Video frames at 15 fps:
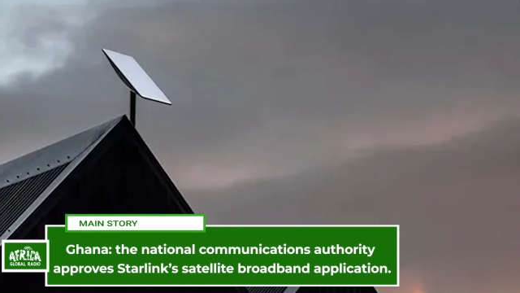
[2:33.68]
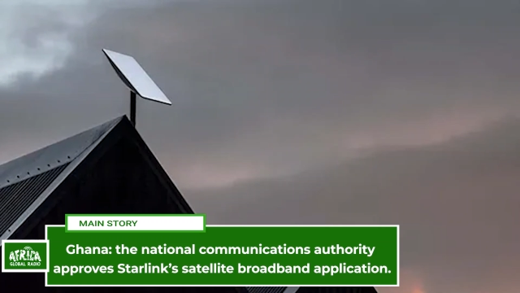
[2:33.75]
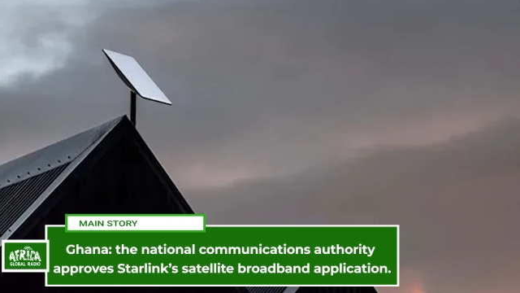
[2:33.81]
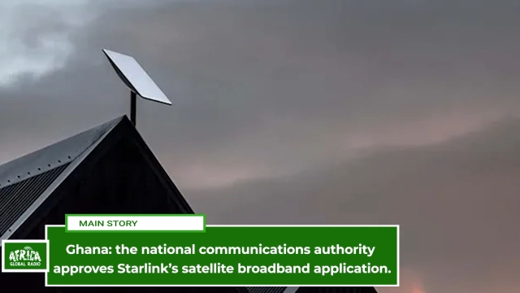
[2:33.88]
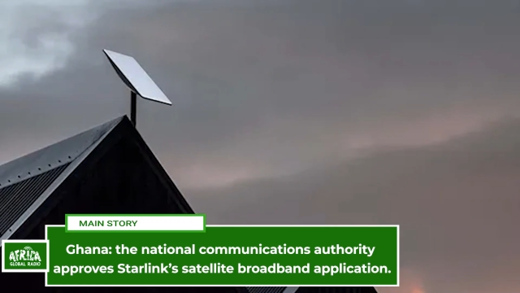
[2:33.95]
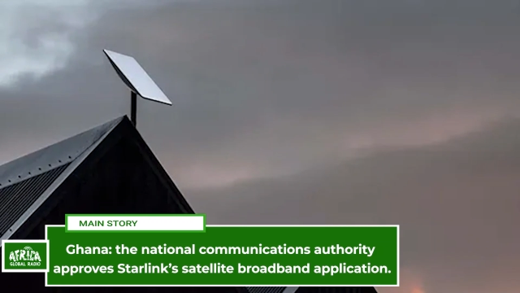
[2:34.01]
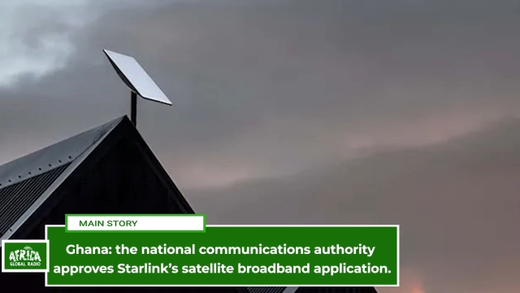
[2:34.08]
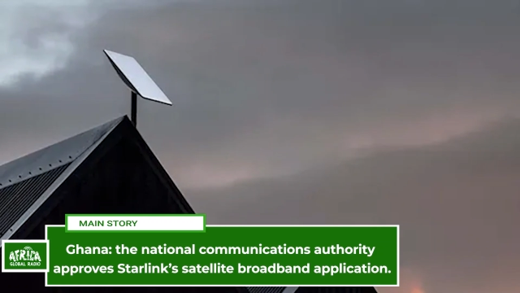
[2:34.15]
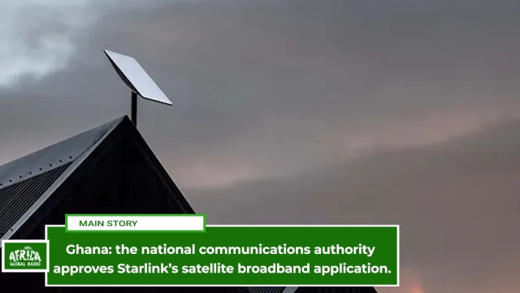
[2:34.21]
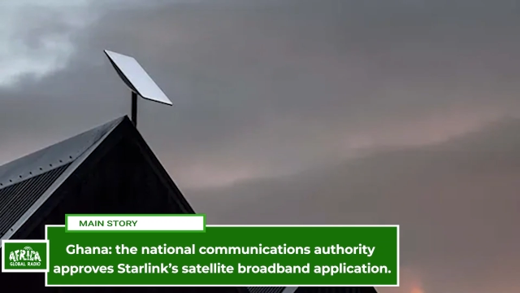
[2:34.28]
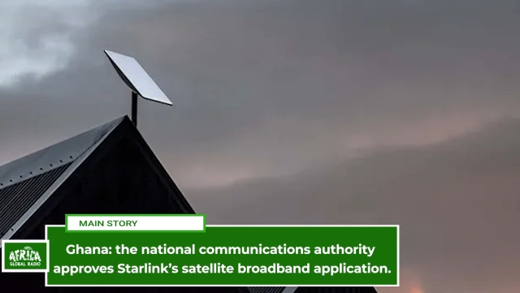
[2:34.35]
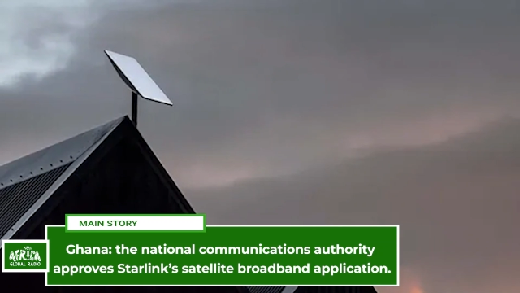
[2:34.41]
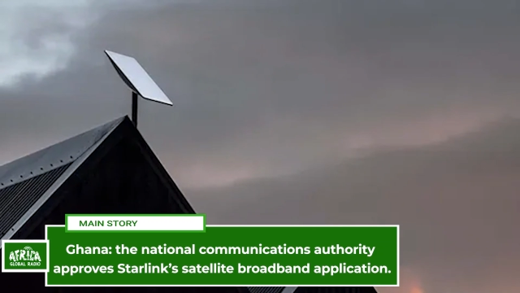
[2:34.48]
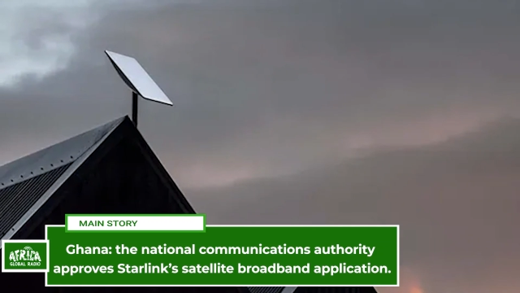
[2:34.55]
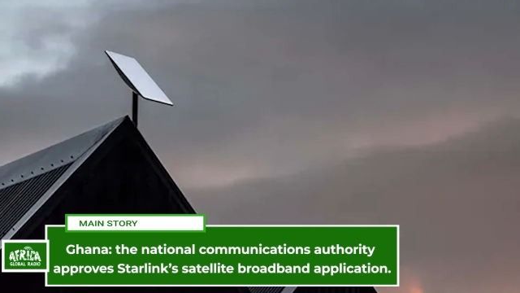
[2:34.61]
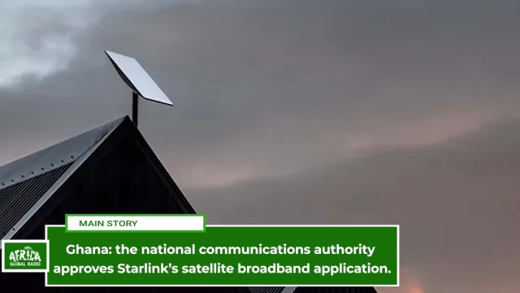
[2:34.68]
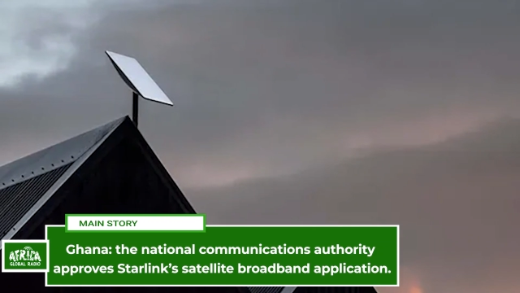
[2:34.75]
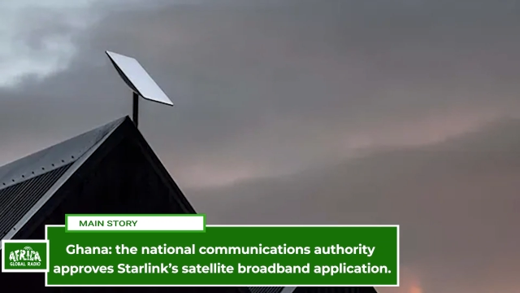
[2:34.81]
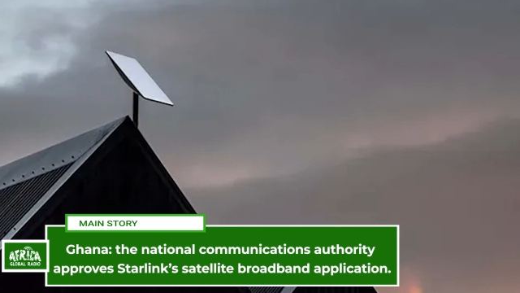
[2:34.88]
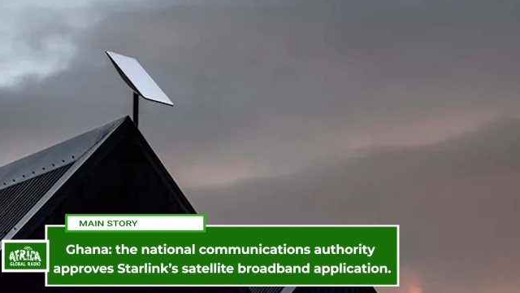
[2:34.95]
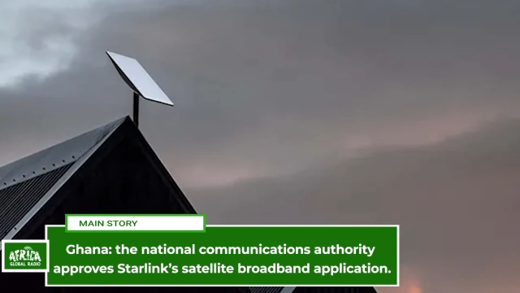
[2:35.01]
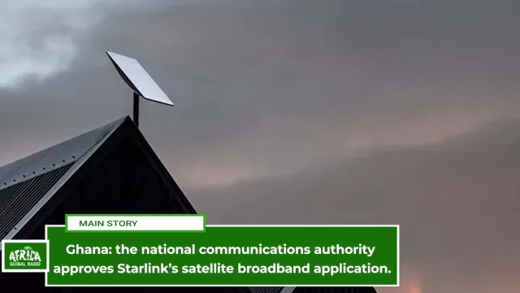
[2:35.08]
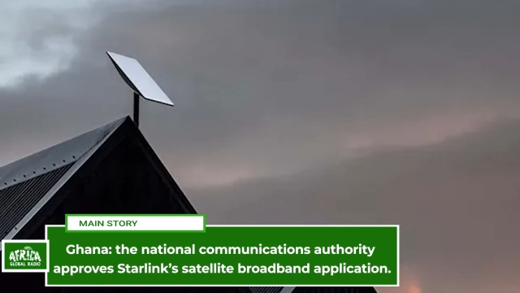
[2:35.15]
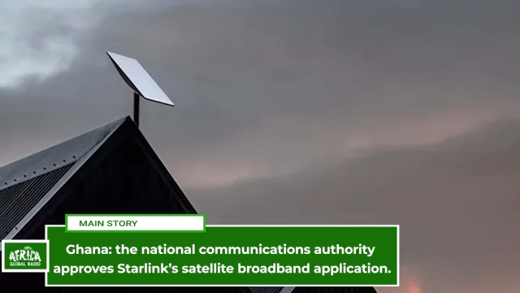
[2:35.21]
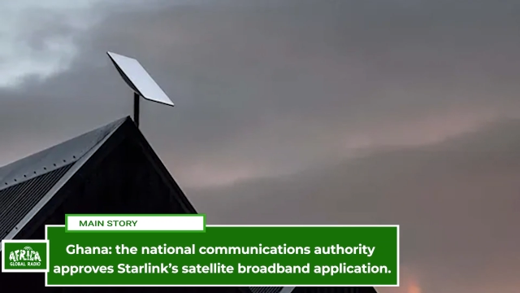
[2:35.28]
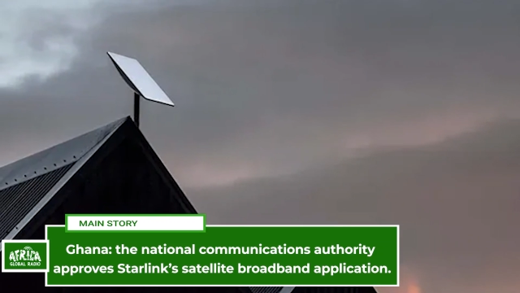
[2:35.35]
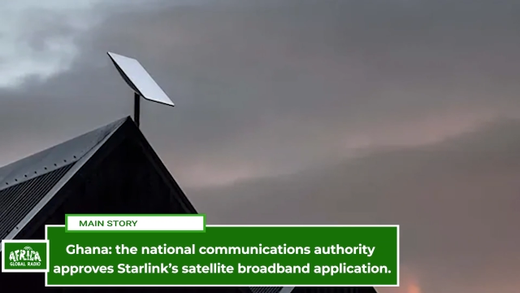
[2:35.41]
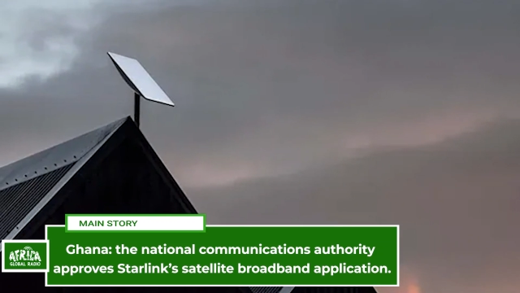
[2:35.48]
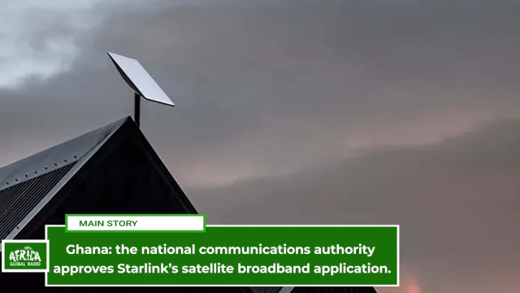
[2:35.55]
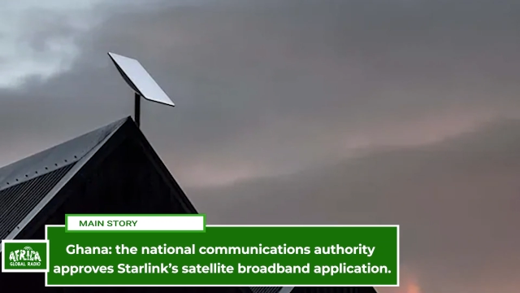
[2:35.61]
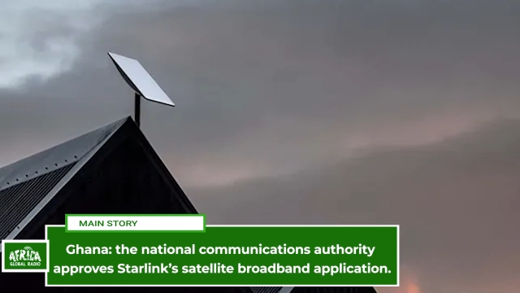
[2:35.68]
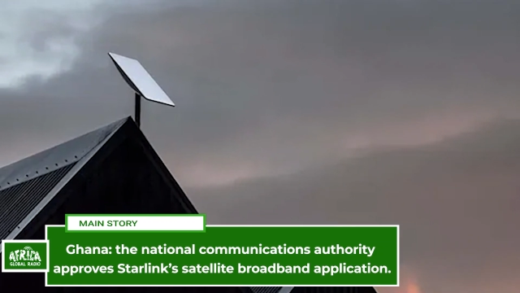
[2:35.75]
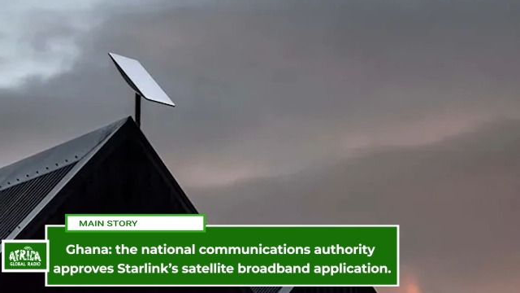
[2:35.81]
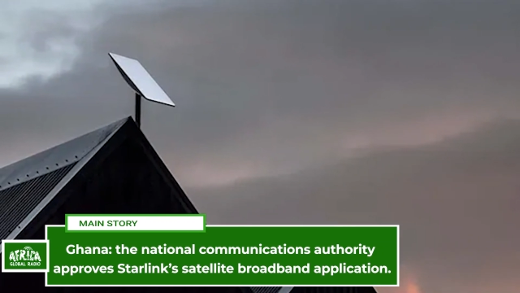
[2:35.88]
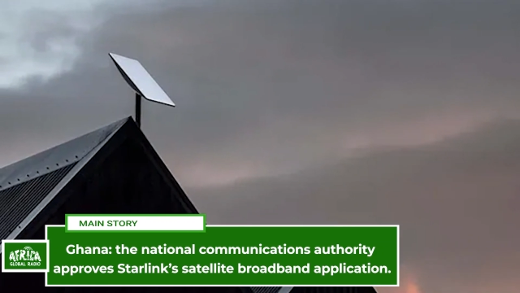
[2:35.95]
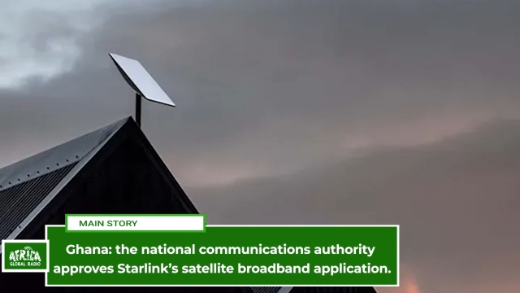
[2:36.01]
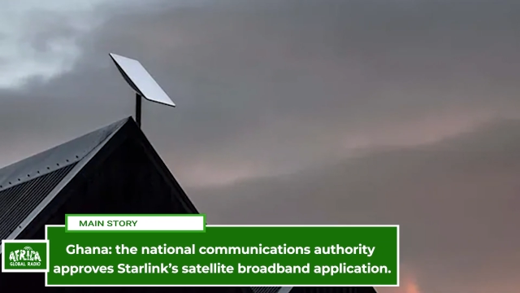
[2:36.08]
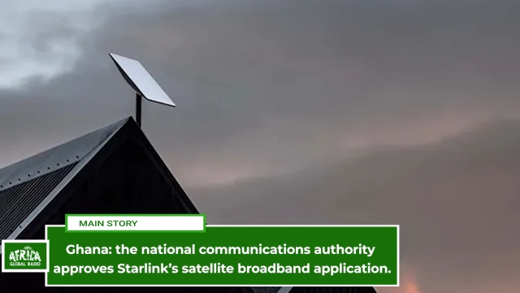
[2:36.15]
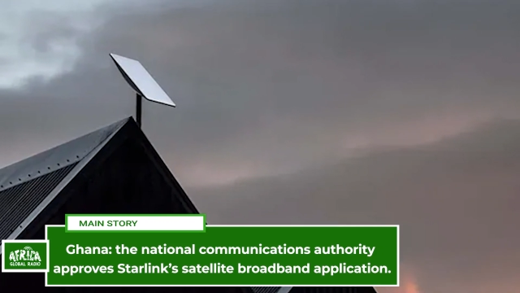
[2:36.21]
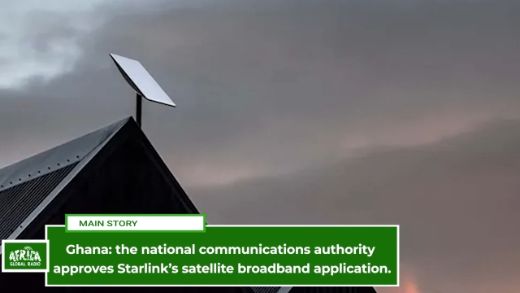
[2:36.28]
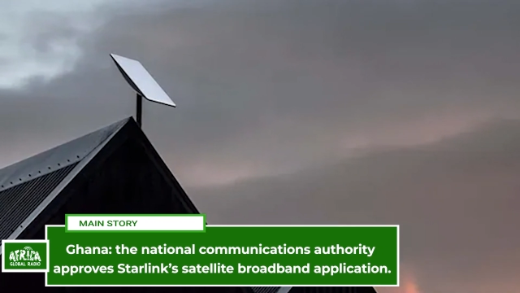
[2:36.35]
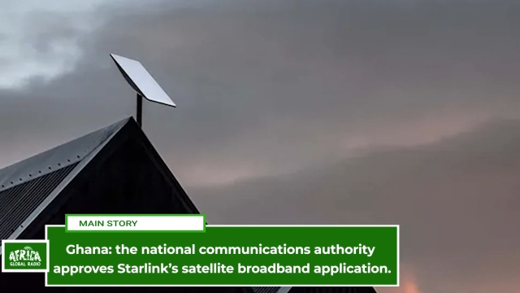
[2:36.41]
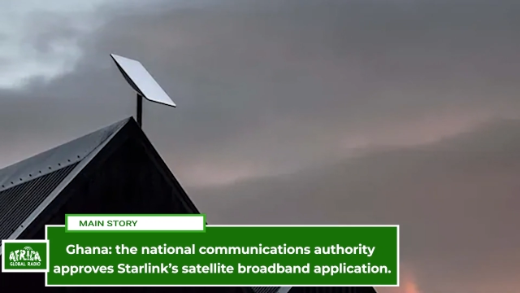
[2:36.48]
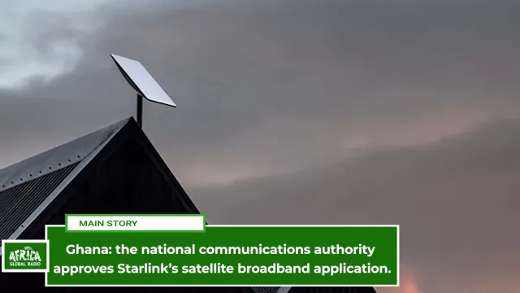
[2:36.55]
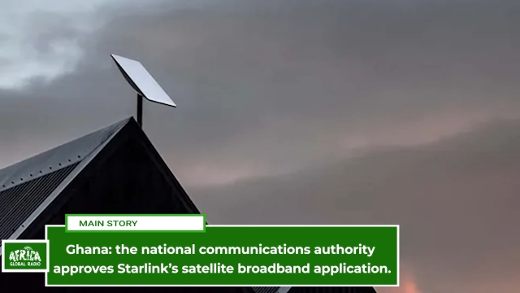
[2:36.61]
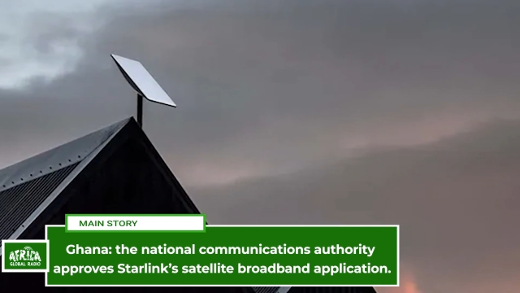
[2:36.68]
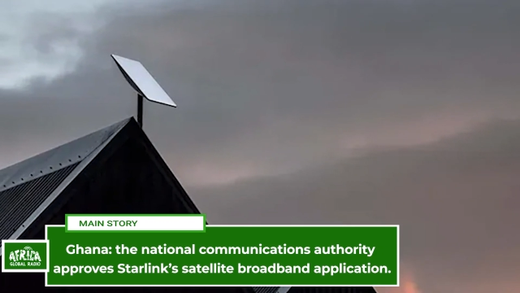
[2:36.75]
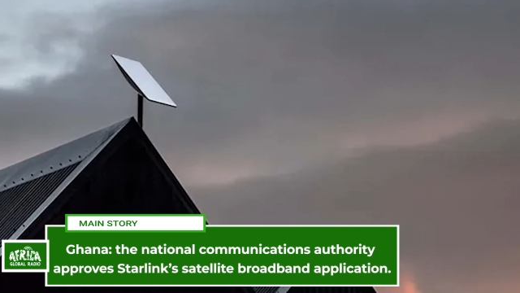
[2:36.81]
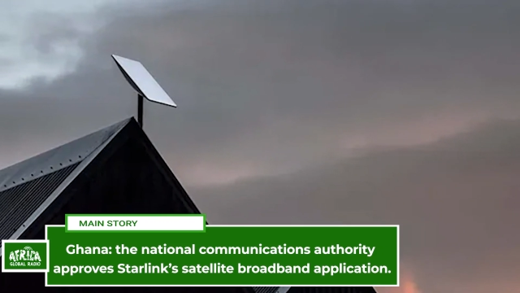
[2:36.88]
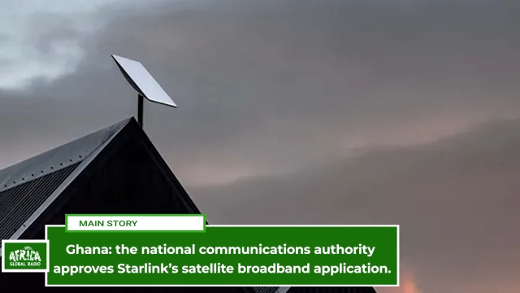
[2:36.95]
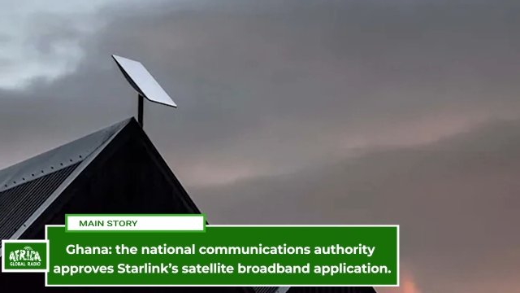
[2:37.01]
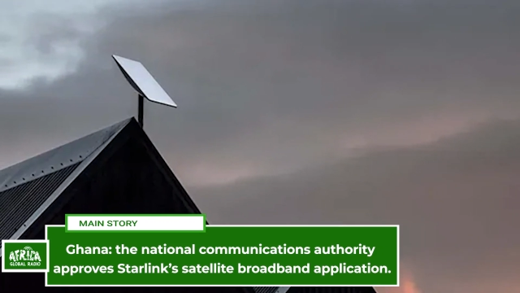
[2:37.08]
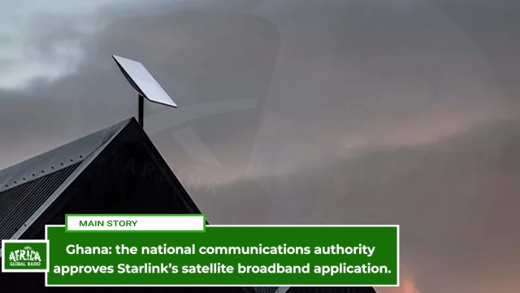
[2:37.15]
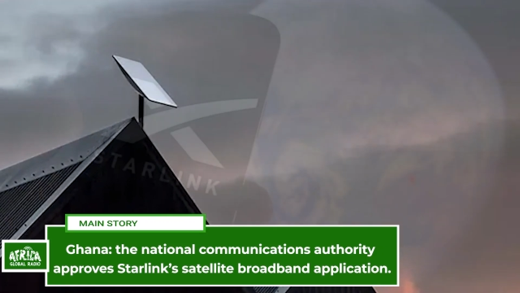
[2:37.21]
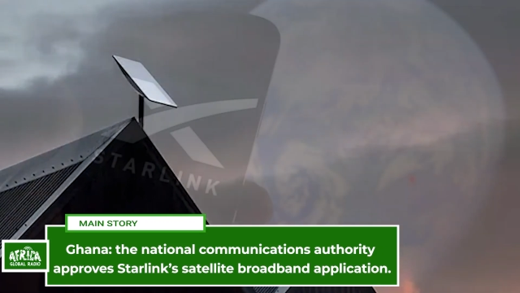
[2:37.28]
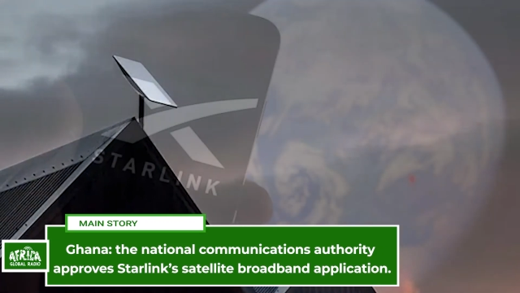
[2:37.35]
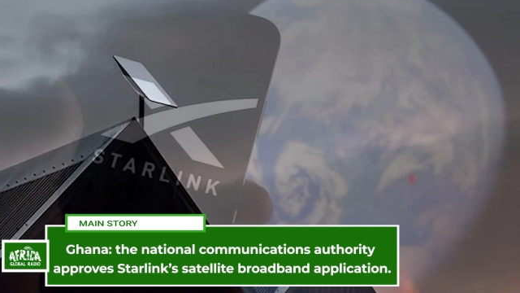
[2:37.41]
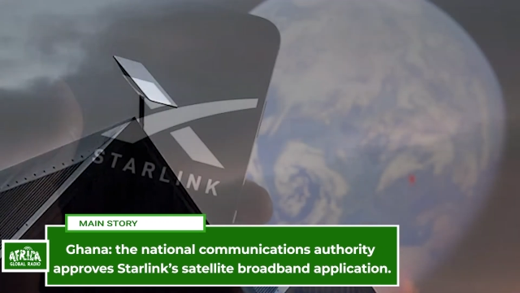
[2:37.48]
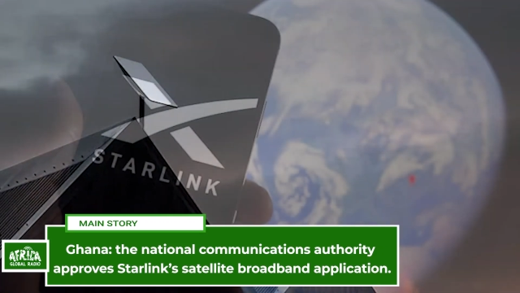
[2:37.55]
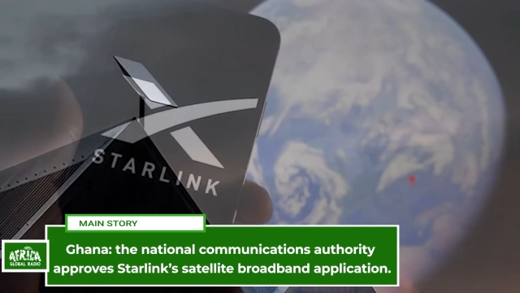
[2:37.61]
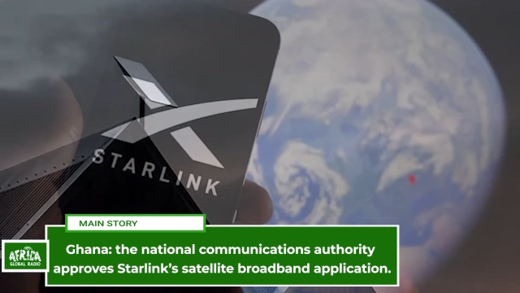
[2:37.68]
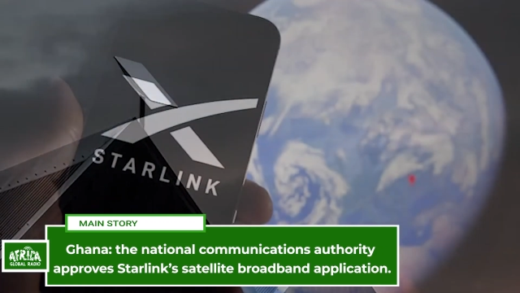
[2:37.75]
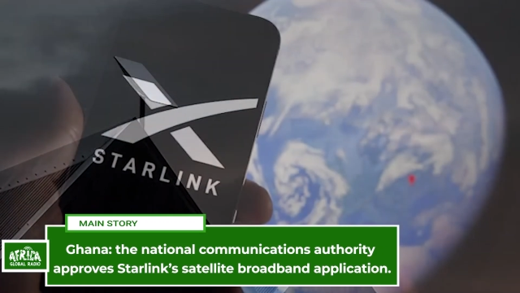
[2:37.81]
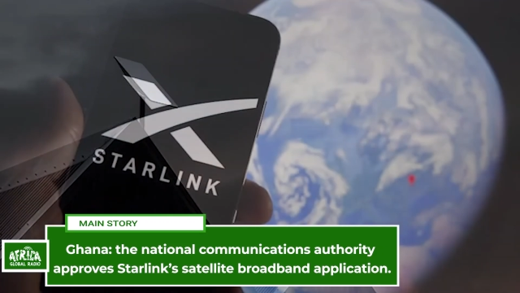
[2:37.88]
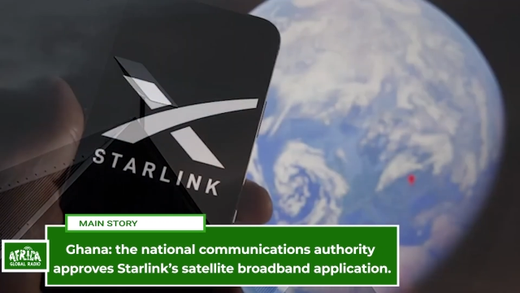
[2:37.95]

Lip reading: (no speaker visible)